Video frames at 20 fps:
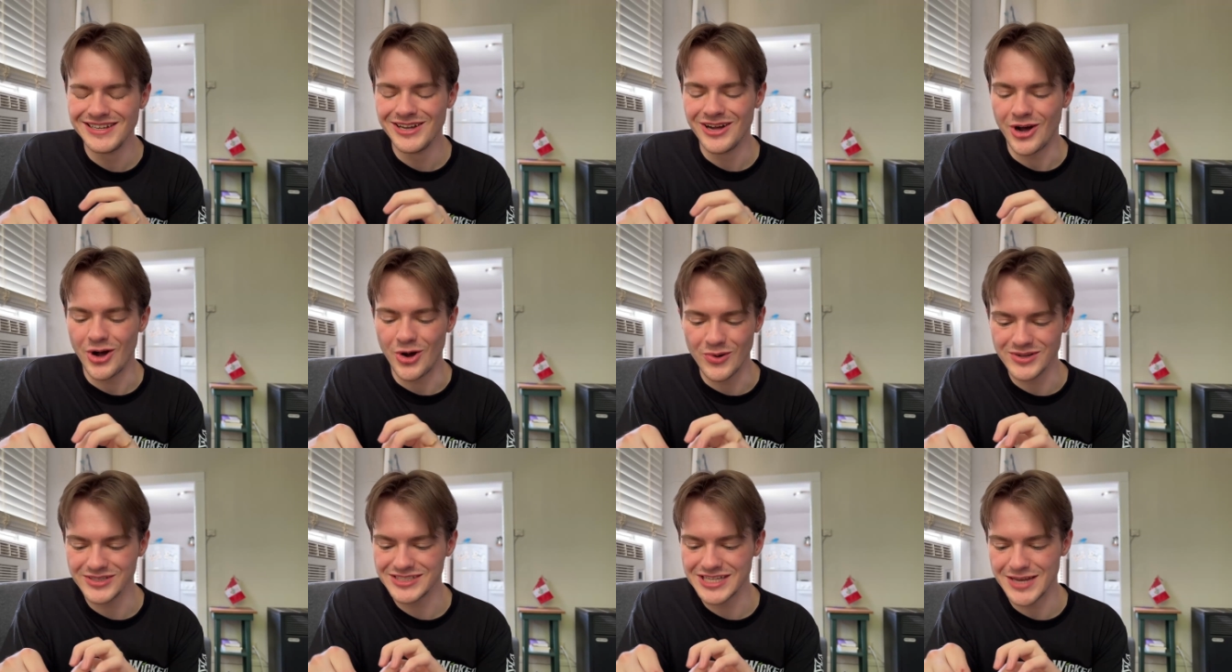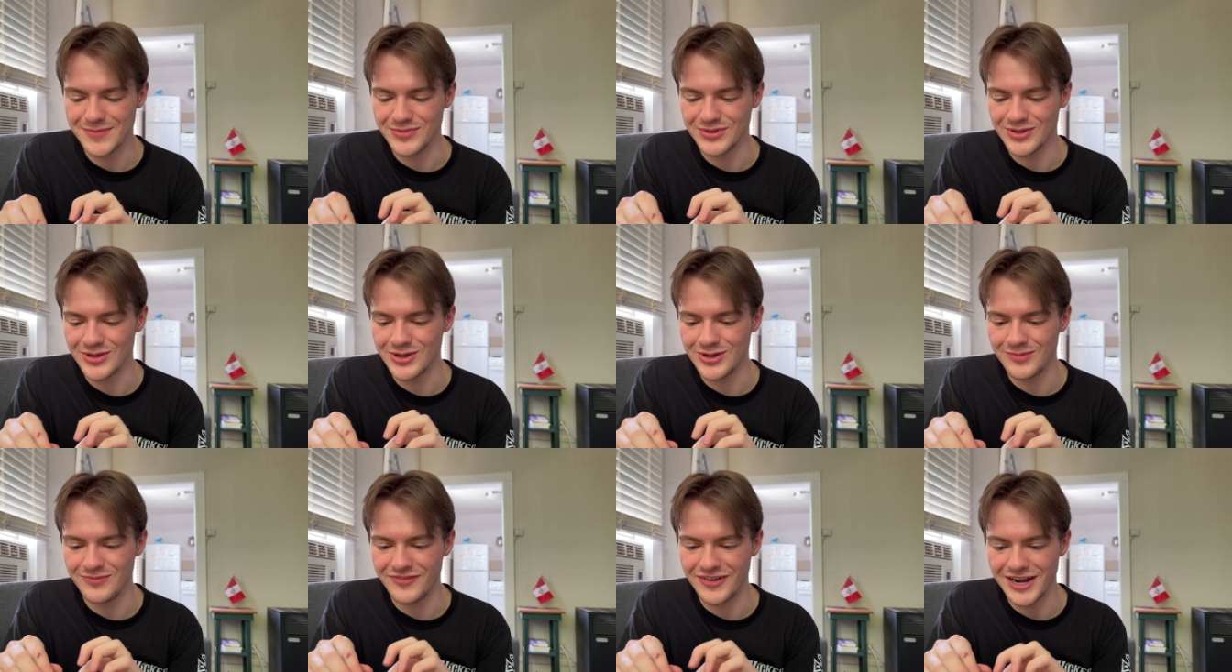always keeping the
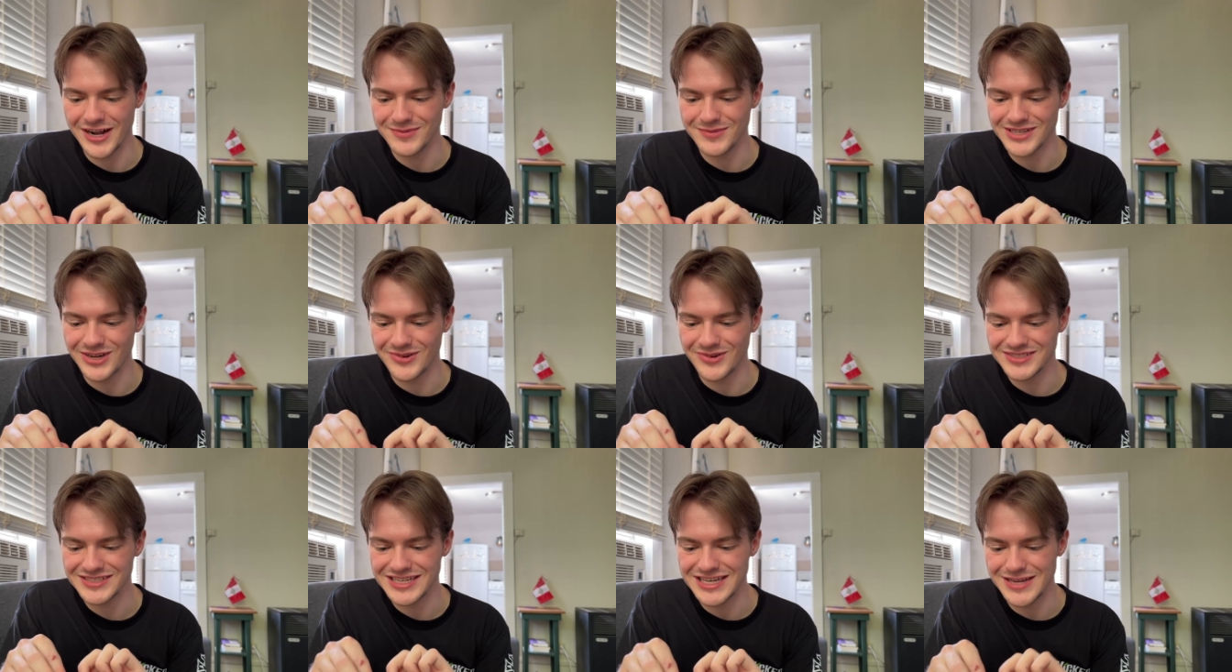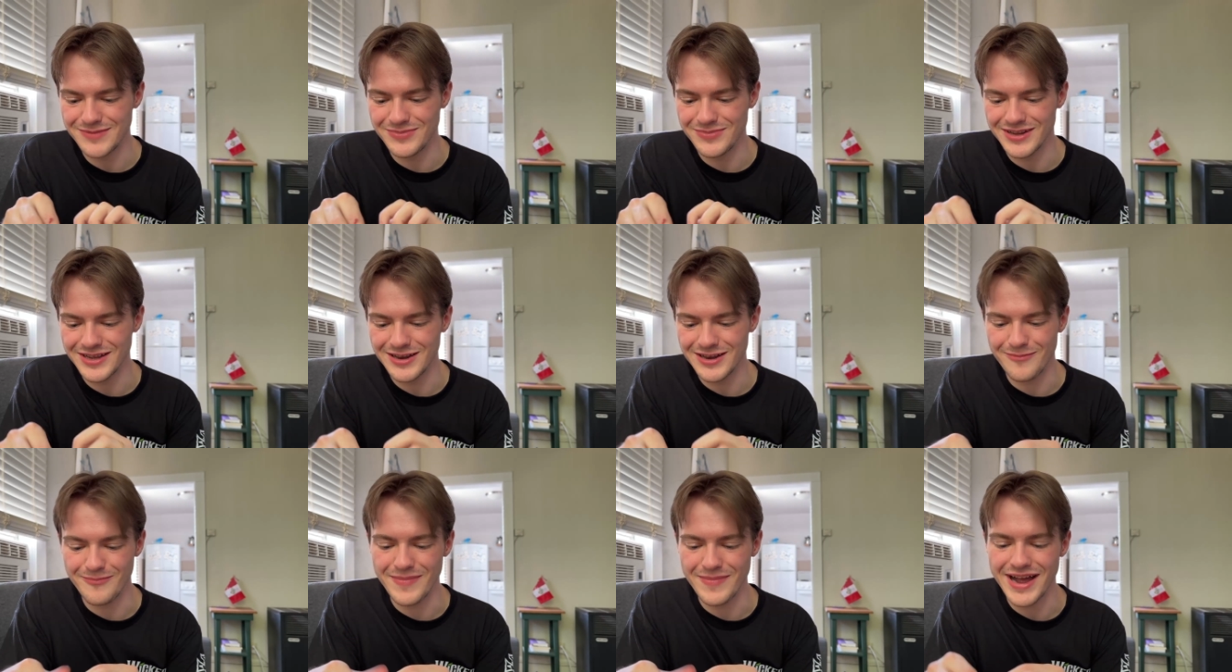good vibes, always keeping it
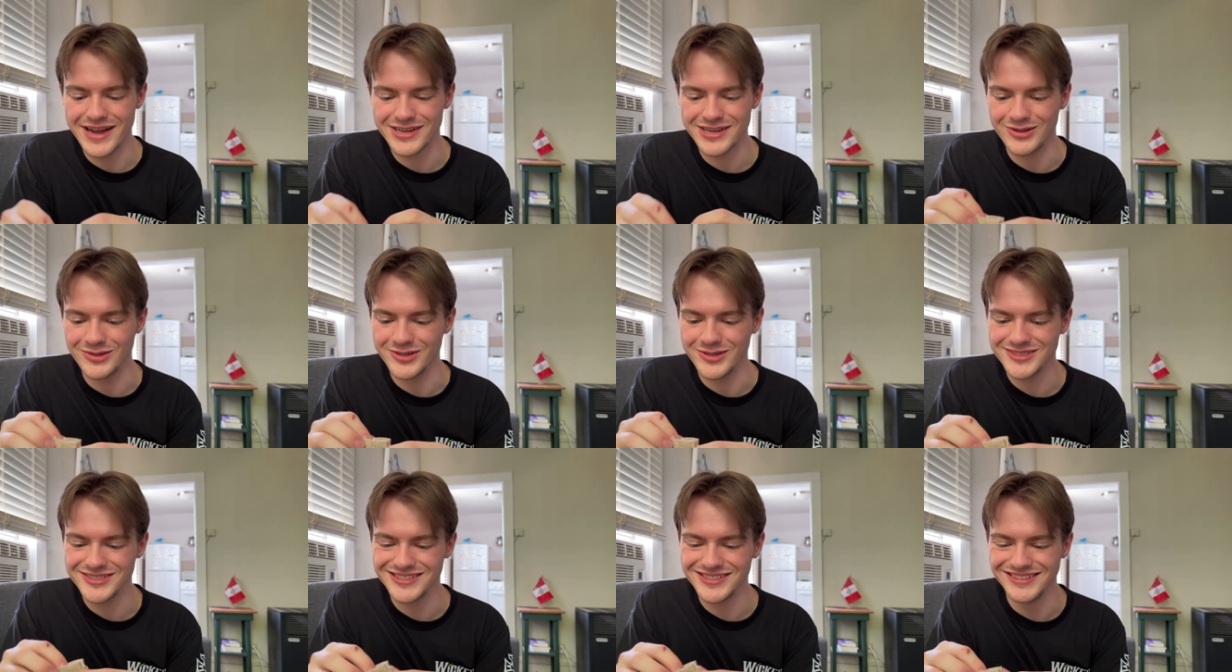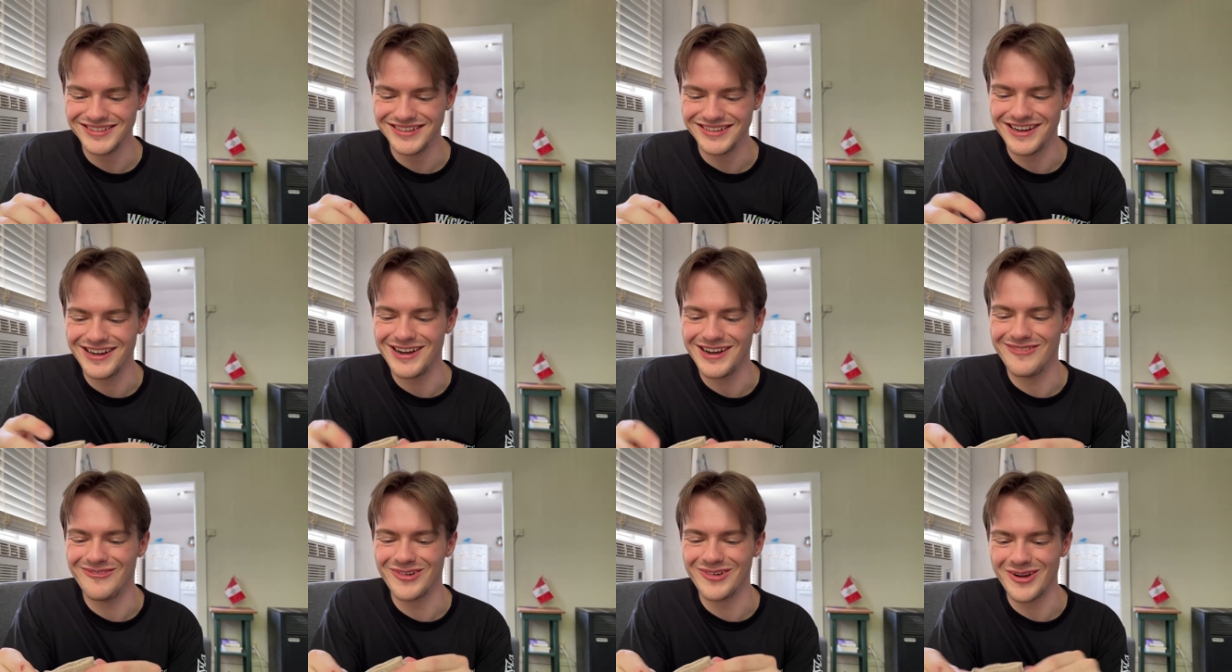immaculate
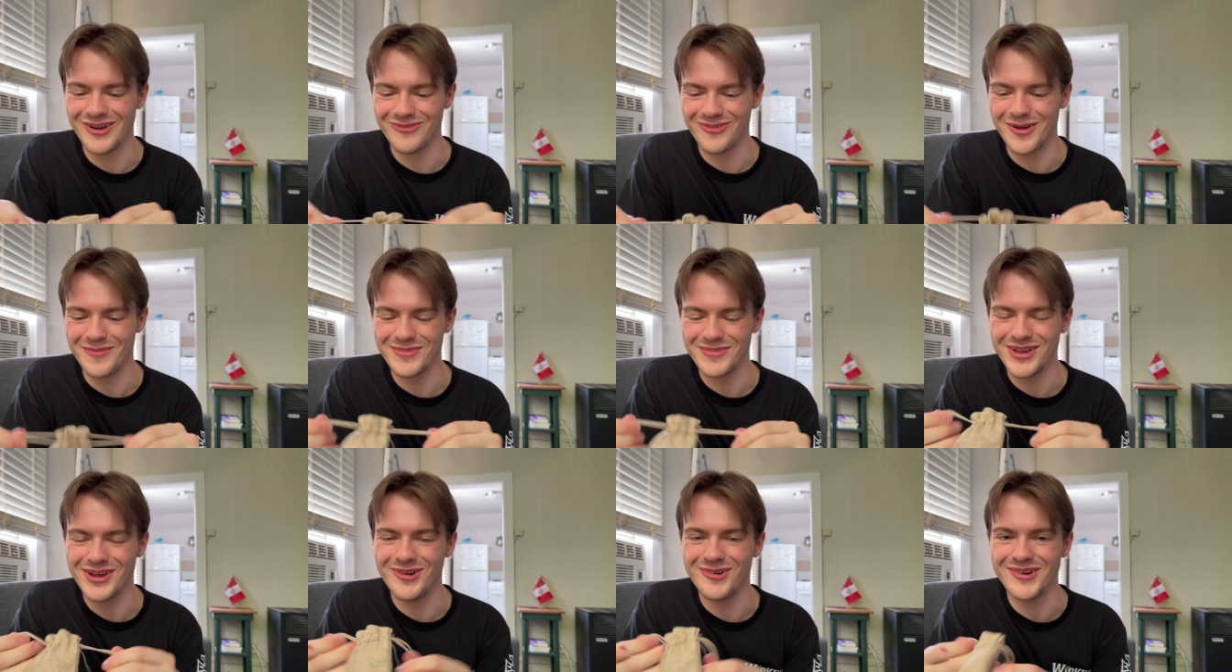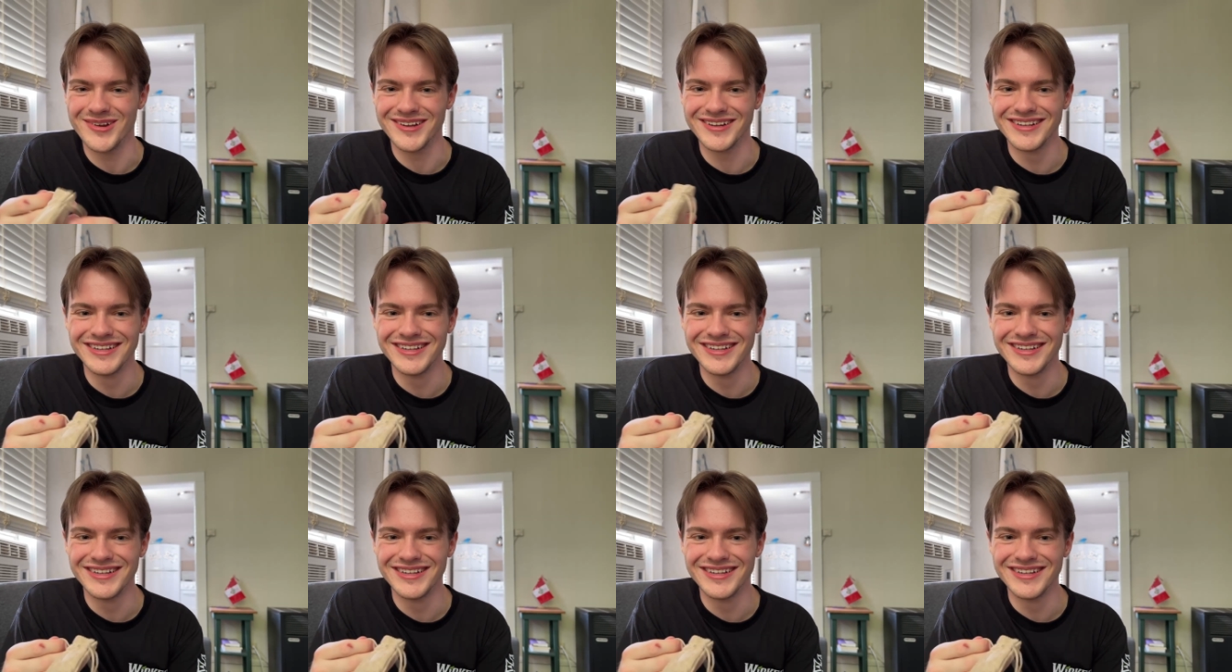wherever I'm going.